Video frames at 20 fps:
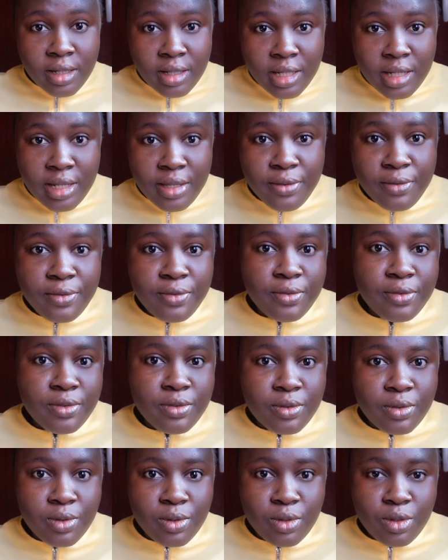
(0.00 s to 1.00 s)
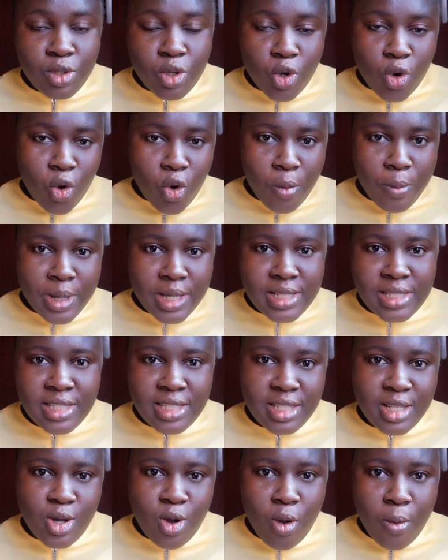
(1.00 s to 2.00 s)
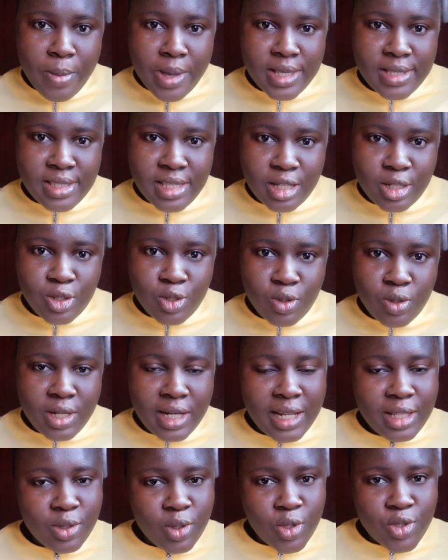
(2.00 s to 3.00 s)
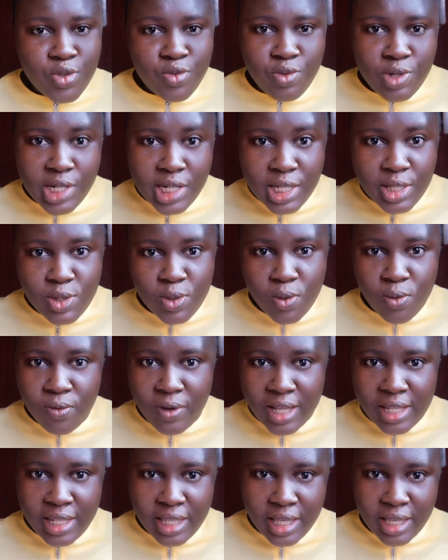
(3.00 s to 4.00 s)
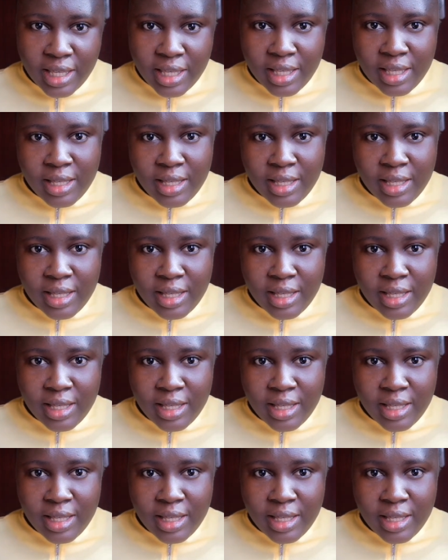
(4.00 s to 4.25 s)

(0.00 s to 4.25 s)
leave your comments in the comment section. Let us relate over there.